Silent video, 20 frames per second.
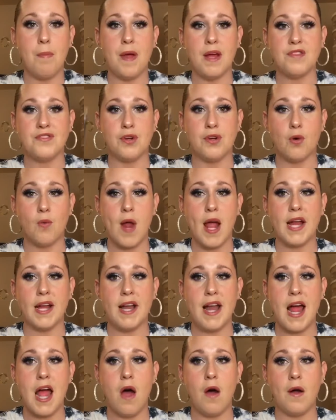pencil
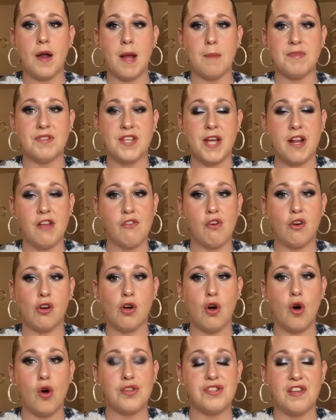right now, and I'm setting the
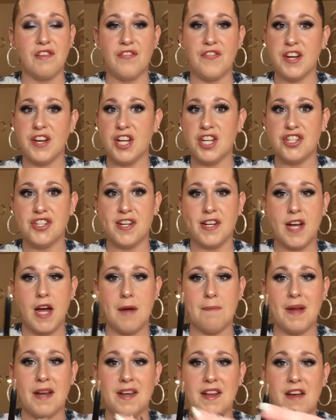goal to finish it
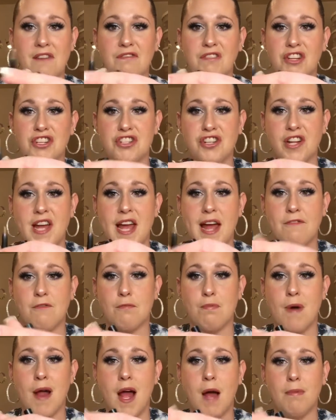up. I definitely shouldn't have
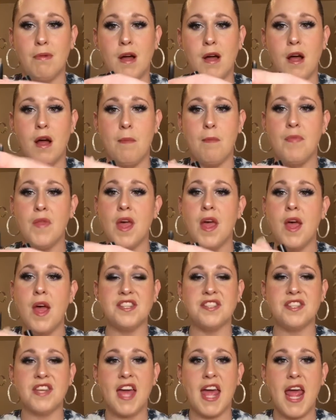a problem.
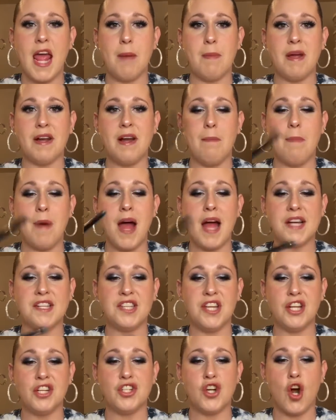This came in a
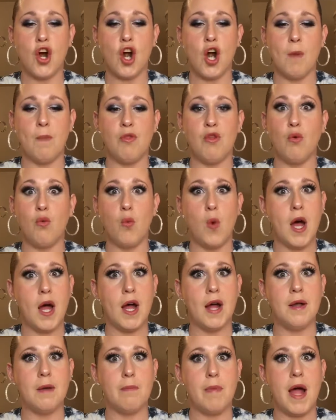Boxycharm, the
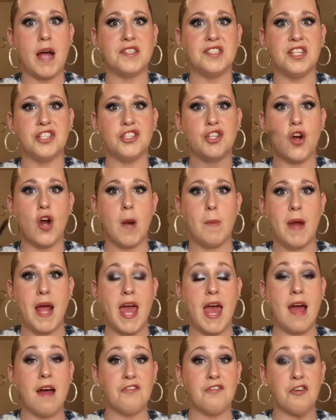one Boxycharm
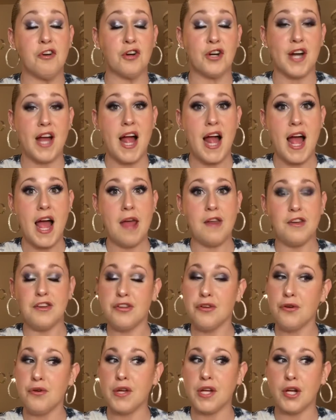I ever got
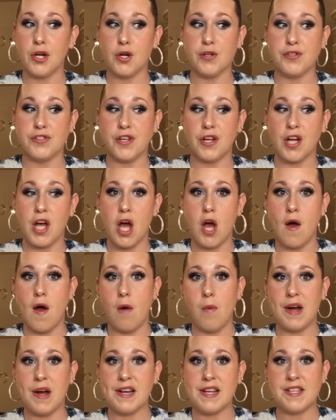two years ago,
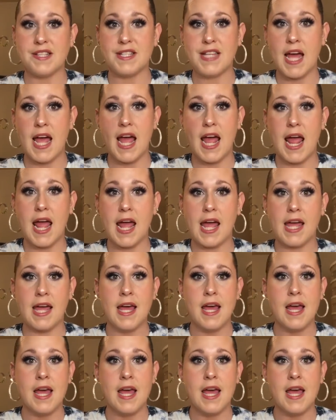I want to say.